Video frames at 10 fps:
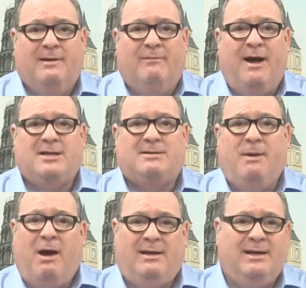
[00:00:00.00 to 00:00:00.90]
via
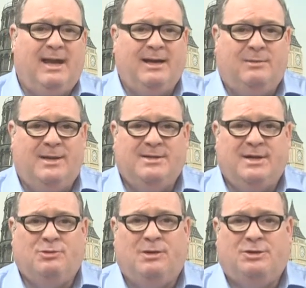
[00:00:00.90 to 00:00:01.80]
sparkling Lake Louise.
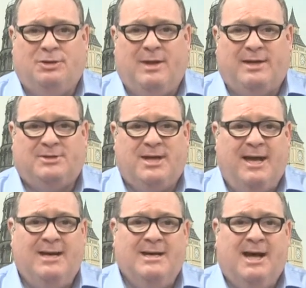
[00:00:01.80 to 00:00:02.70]
Enjoy a two-night
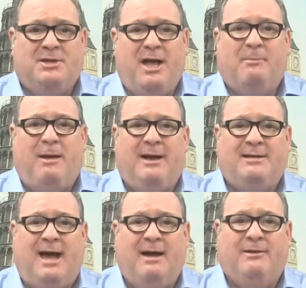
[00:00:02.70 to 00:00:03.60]
stay at the alpine
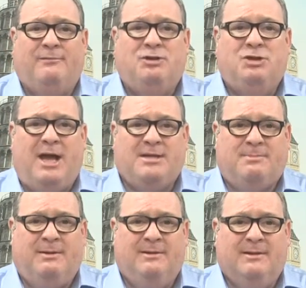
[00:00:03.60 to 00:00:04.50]
town of
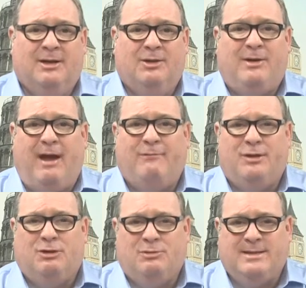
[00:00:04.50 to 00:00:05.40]
Jasper. Look out for the
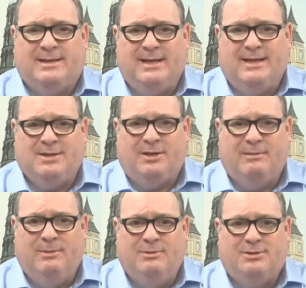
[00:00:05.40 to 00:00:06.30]
grizzlies on the
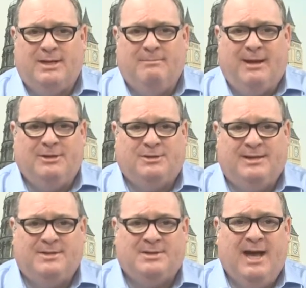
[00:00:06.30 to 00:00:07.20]
Moonshee
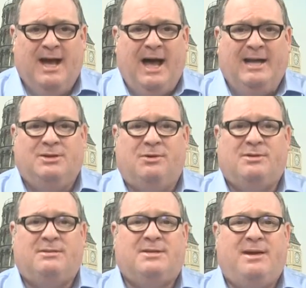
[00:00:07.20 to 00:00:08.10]
Munchies. And
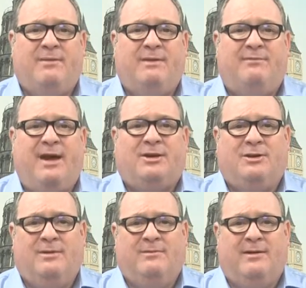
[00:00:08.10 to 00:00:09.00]
also discover
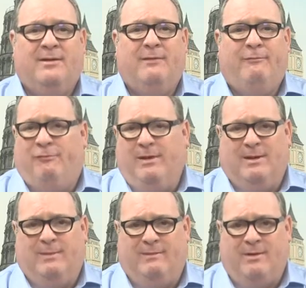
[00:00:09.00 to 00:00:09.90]
Vancouver,
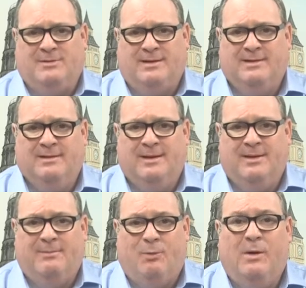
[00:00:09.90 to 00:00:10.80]
frequently voted
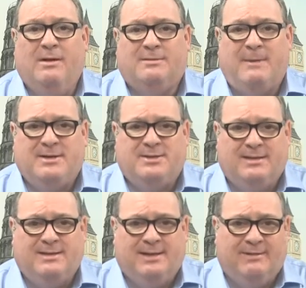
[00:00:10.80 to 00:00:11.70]
the world's best
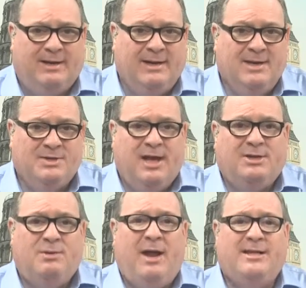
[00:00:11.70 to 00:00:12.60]
city to live in. Stay
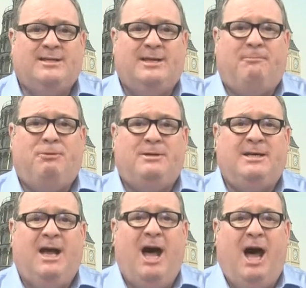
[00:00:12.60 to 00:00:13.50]
two nights in the
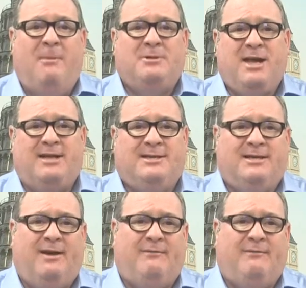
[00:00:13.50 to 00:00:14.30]
pretty harbourside city of